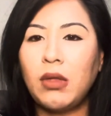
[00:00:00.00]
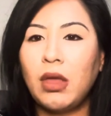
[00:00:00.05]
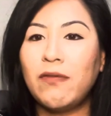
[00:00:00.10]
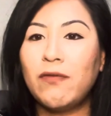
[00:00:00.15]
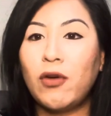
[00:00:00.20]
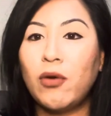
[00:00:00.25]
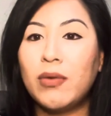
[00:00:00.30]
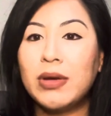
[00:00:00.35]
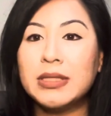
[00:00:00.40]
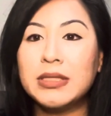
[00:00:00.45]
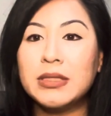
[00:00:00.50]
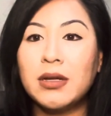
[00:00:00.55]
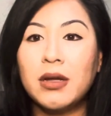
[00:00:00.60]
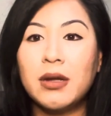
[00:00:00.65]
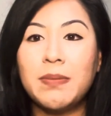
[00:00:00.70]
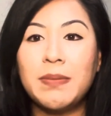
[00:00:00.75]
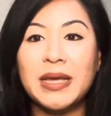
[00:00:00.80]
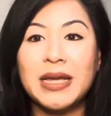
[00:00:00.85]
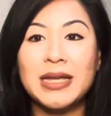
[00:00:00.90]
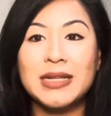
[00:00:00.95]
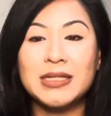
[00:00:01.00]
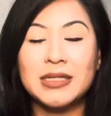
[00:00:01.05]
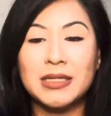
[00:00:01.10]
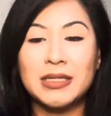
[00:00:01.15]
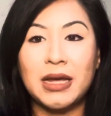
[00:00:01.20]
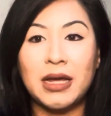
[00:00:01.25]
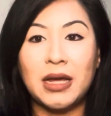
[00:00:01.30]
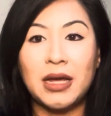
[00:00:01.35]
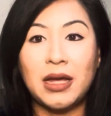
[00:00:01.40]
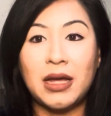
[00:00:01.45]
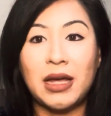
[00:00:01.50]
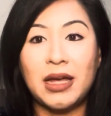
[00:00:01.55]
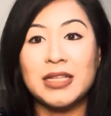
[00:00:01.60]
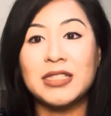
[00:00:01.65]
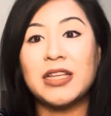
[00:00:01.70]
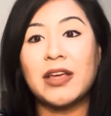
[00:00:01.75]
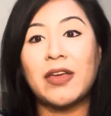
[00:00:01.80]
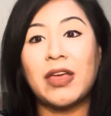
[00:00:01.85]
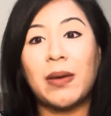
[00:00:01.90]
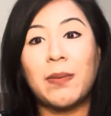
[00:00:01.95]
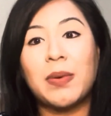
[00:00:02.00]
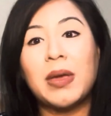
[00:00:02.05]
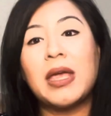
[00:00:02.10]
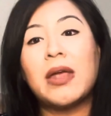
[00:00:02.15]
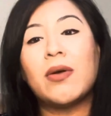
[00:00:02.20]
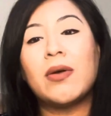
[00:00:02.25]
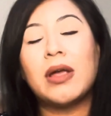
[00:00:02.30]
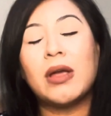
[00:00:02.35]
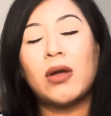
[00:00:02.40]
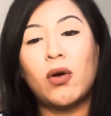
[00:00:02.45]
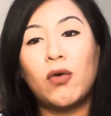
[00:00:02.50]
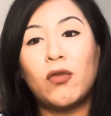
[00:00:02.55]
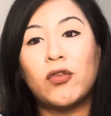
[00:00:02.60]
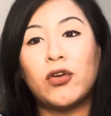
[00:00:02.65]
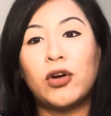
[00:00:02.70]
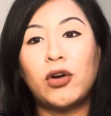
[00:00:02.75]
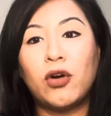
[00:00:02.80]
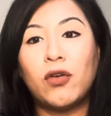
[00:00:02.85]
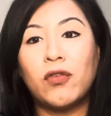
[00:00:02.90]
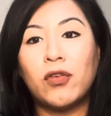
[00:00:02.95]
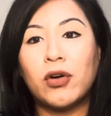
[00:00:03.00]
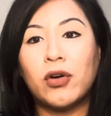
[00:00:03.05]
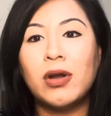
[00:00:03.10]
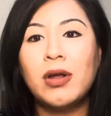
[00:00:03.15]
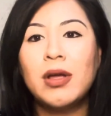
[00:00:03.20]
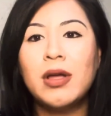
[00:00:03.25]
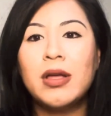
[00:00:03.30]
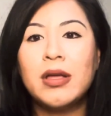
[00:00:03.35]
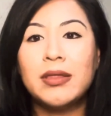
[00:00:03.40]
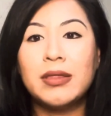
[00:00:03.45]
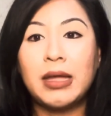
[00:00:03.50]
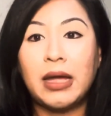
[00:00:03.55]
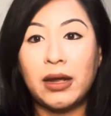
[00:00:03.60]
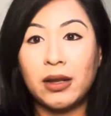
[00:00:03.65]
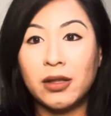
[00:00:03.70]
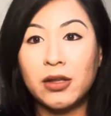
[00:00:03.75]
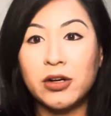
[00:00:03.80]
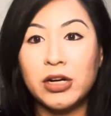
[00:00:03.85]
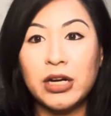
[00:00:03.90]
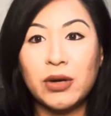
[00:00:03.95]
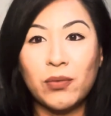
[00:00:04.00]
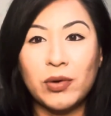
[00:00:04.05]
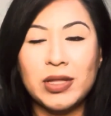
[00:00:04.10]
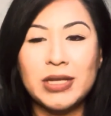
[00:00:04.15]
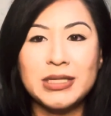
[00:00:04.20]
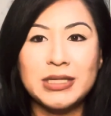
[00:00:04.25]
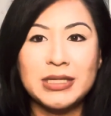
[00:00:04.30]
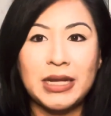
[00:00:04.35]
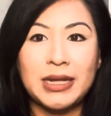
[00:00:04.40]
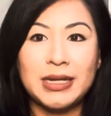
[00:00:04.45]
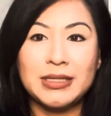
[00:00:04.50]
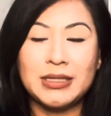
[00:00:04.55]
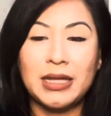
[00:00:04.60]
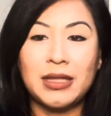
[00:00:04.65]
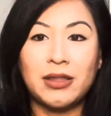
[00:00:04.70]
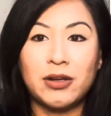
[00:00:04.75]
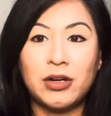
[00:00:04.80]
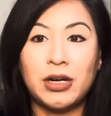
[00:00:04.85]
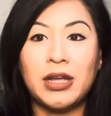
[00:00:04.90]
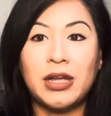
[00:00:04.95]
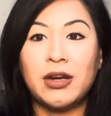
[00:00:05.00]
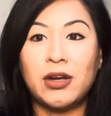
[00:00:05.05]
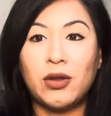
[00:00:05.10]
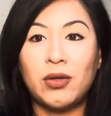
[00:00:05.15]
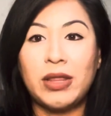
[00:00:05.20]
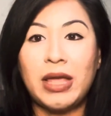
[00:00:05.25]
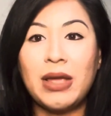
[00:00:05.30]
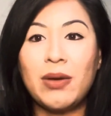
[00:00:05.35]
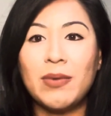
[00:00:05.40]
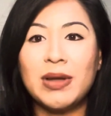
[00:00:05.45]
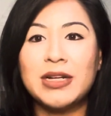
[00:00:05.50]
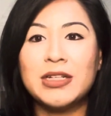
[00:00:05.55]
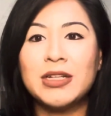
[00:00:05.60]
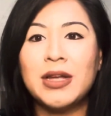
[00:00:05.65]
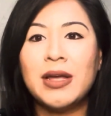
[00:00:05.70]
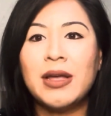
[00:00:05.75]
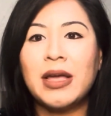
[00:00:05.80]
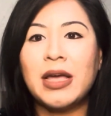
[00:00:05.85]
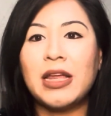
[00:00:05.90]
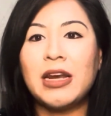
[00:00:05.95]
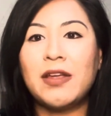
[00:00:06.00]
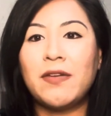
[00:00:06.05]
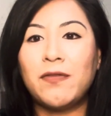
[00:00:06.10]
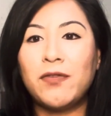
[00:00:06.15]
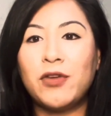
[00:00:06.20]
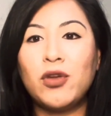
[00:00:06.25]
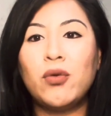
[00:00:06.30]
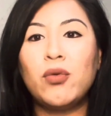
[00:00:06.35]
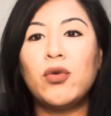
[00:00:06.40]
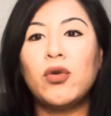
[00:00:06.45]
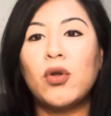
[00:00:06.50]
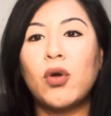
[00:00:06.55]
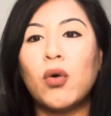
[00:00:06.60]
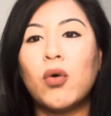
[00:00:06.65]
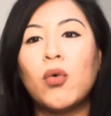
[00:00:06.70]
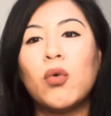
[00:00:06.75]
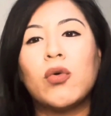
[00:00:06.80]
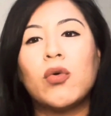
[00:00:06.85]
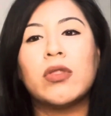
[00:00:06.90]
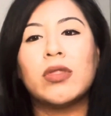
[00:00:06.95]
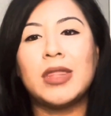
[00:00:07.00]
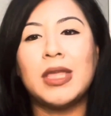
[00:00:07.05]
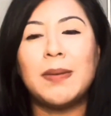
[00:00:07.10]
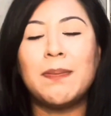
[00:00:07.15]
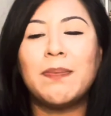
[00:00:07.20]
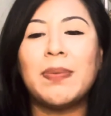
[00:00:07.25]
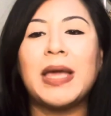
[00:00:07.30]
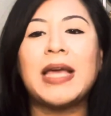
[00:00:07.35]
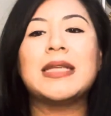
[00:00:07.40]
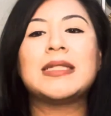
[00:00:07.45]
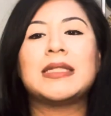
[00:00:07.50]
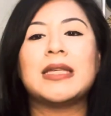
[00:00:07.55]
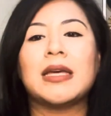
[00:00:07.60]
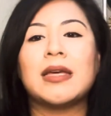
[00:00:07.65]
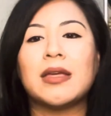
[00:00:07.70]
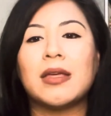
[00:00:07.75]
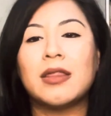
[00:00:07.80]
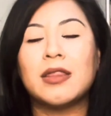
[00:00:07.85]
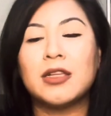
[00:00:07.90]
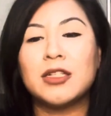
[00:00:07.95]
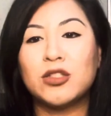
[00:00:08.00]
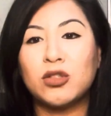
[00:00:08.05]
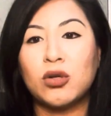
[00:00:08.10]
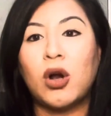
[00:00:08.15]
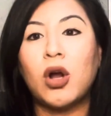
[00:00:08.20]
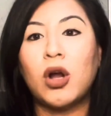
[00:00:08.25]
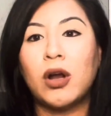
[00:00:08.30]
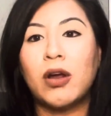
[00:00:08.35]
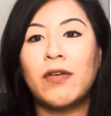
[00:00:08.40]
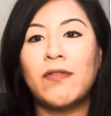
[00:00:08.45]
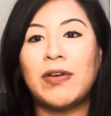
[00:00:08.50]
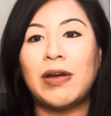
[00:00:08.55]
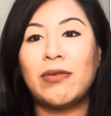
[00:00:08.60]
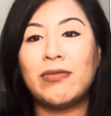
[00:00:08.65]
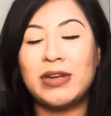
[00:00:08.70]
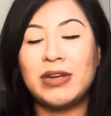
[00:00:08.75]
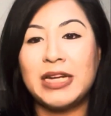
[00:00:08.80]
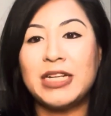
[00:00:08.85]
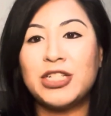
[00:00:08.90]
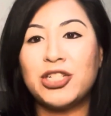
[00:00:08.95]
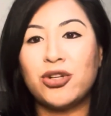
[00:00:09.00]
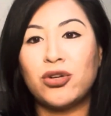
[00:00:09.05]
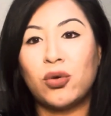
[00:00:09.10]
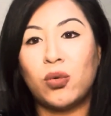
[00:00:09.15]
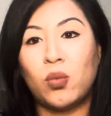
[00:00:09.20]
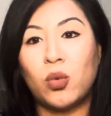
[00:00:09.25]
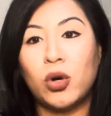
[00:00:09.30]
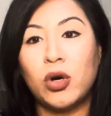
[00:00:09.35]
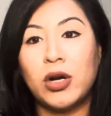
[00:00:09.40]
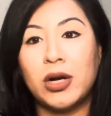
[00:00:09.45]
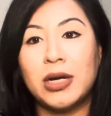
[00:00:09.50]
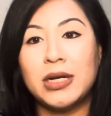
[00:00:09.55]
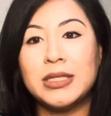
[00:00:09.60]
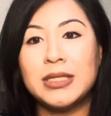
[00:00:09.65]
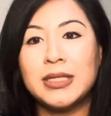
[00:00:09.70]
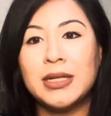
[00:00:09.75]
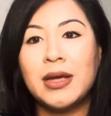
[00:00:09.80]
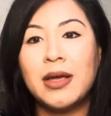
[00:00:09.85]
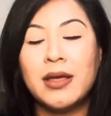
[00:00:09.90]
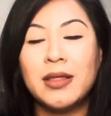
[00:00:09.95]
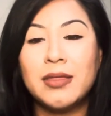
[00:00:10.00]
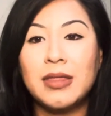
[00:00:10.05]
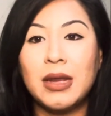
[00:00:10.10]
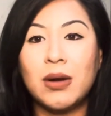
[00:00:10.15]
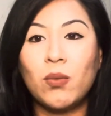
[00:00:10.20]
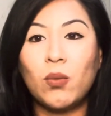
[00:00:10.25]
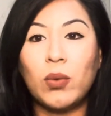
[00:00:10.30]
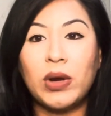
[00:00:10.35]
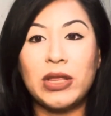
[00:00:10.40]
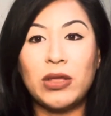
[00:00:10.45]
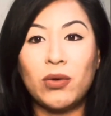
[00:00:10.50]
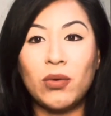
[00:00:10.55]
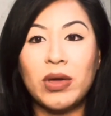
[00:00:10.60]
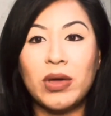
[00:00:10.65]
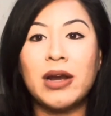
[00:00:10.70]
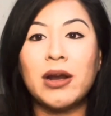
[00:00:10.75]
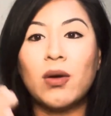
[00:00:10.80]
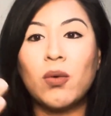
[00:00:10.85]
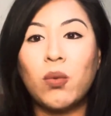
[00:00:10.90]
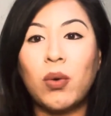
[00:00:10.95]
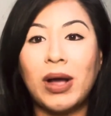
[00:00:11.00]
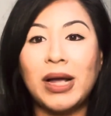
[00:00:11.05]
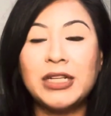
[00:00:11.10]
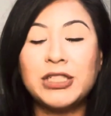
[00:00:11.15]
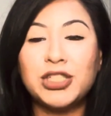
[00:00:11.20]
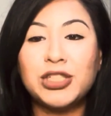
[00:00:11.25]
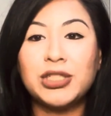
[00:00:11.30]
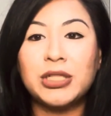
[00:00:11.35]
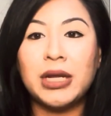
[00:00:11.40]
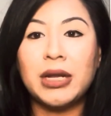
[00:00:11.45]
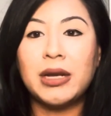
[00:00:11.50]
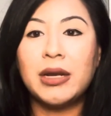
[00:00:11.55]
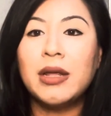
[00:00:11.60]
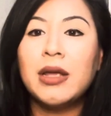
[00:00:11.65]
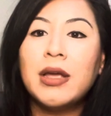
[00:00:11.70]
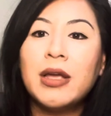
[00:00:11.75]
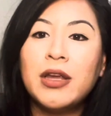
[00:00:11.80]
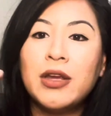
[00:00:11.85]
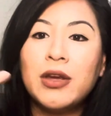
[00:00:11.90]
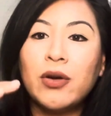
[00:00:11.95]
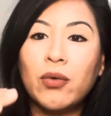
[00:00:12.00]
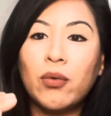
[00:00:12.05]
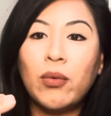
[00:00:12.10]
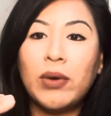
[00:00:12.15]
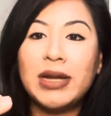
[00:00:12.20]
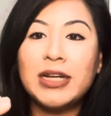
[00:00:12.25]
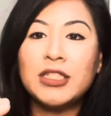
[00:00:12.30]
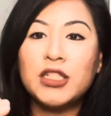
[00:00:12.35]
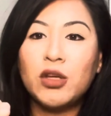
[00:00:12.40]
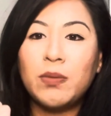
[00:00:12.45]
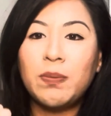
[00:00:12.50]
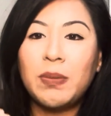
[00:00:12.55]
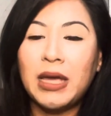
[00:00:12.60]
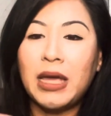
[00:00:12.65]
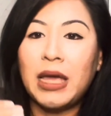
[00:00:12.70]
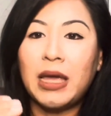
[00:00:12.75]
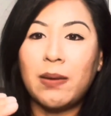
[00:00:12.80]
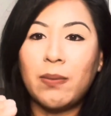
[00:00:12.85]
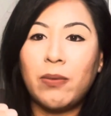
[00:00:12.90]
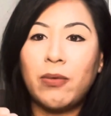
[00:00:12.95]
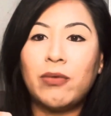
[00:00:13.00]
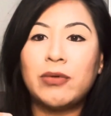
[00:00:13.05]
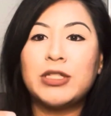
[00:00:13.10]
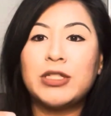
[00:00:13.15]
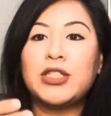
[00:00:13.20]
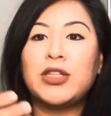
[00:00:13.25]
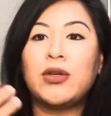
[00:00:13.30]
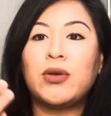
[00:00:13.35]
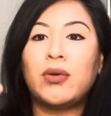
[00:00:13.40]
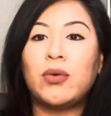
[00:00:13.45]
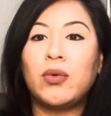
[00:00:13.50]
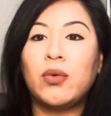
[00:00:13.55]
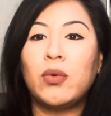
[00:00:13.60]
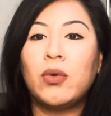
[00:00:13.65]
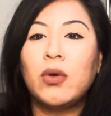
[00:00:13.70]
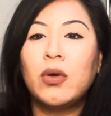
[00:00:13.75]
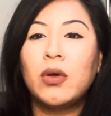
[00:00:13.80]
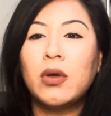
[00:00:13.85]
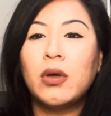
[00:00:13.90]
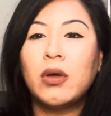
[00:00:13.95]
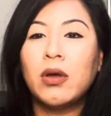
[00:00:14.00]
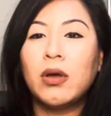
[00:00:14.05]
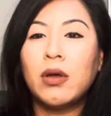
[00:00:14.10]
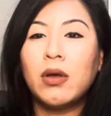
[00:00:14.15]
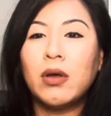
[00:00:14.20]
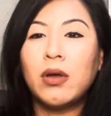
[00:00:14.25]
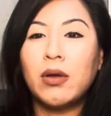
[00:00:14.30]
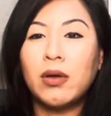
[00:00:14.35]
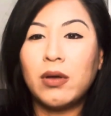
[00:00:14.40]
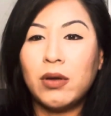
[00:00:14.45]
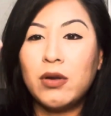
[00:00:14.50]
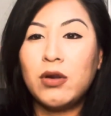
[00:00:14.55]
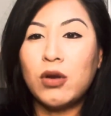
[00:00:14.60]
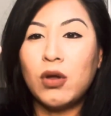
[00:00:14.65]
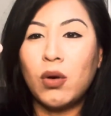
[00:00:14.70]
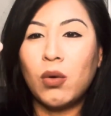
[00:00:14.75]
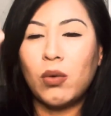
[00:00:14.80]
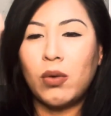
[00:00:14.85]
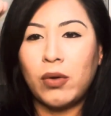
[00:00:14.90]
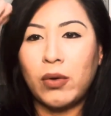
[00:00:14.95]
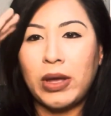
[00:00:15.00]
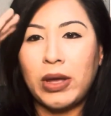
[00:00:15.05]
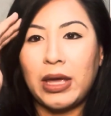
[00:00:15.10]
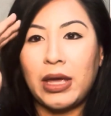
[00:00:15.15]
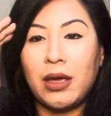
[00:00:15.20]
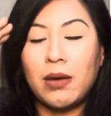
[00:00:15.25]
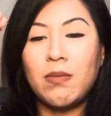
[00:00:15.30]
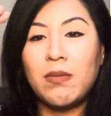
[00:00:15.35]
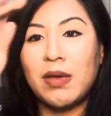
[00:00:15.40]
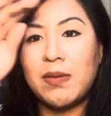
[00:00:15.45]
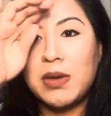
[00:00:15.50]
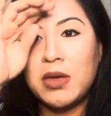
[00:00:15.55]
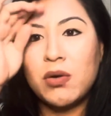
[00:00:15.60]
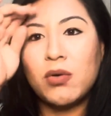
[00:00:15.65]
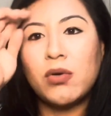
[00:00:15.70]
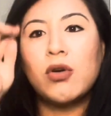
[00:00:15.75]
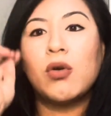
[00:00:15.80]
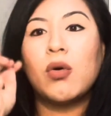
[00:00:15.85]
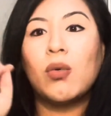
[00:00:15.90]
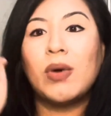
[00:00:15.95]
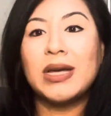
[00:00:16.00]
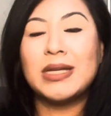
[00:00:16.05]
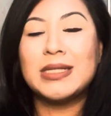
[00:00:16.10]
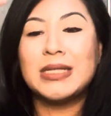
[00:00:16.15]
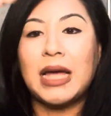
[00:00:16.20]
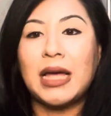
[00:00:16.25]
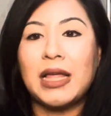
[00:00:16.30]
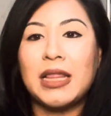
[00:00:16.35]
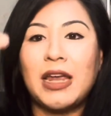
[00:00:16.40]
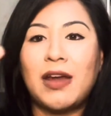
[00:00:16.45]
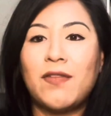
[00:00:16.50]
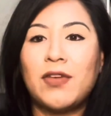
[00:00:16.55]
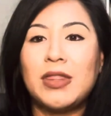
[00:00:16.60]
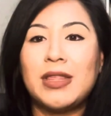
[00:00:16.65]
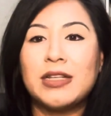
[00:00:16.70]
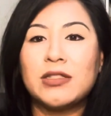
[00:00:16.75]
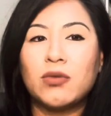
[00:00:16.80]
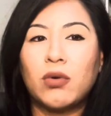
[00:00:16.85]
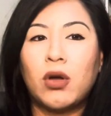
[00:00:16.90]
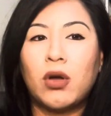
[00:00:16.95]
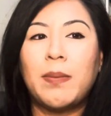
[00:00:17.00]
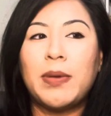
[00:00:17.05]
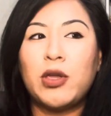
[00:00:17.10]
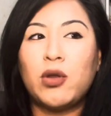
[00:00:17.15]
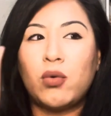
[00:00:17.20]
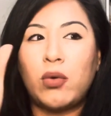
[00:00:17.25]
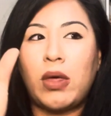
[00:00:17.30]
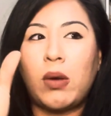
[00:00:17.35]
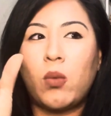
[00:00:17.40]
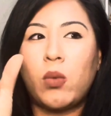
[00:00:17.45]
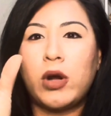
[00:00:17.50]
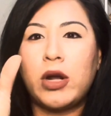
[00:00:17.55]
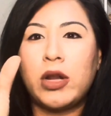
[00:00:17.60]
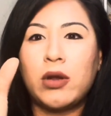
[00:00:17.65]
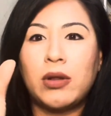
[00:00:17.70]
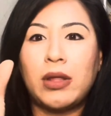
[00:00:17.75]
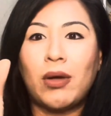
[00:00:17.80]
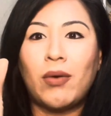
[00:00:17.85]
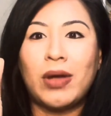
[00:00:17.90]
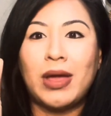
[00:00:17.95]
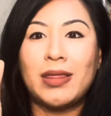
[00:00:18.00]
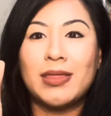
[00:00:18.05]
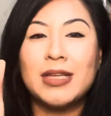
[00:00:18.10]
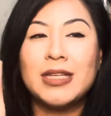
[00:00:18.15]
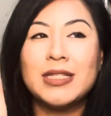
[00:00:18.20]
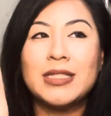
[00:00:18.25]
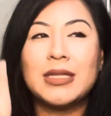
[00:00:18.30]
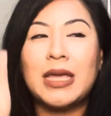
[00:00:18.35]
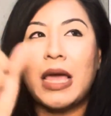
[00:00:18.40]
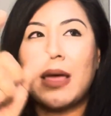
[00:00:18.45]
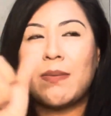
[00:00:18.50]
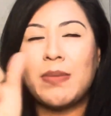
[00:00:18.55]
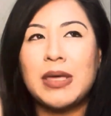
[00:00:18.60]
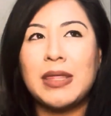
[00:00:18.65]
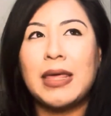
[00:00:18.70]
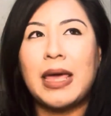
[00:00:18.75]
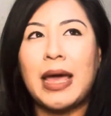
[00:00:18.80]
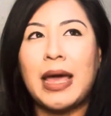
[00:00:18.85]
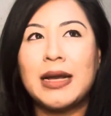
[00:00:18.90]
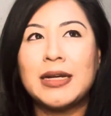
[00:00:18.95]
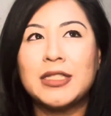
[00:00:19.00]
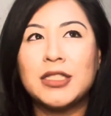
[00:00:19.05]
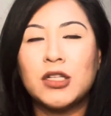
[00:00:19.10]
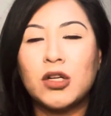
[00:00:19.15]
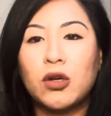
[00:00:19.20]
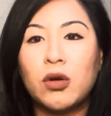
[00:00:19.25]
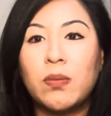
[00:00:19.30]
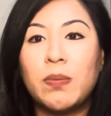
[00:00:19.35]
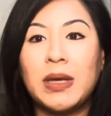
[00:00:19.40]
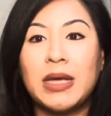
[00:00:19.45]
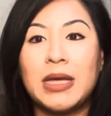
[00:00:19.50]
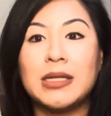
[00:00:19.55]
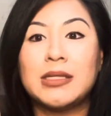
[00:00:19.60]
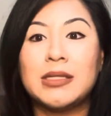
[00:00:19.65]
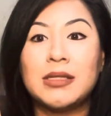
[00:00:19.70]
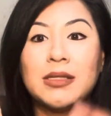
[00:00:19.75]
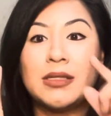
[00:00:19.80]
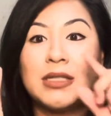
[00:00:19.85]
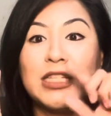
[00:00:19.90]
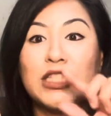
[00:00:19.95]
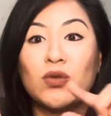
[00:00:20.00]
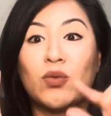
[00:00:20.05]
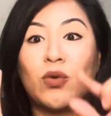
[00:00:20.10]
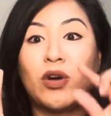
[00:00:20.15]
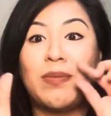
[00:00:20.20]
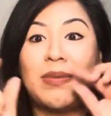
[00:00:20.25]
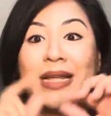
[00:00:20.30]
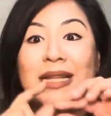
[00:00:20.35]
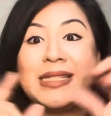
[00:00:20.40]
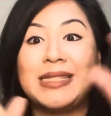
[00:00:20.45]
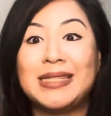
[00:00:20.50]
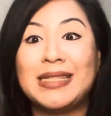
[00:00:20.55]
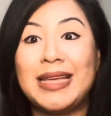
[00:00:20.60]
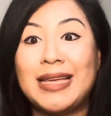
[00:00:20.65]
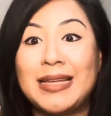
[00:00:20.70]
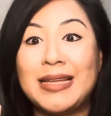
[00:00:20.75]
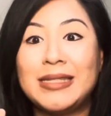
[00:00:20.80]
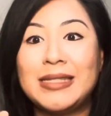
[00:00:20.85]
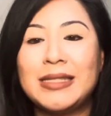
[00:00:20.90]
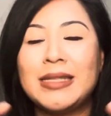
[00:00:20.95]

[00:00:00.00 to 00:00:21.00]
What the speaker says: focused on, because as I kept hearing over and over that learning real estate is like learning a new language, and if you know the basic strong foundational words, then when you get a question, you're going to be able to know, okay, maybe you don't know exactly everything that's going on, but you know that word, and you're like, okay, this can't be the answer because this word means this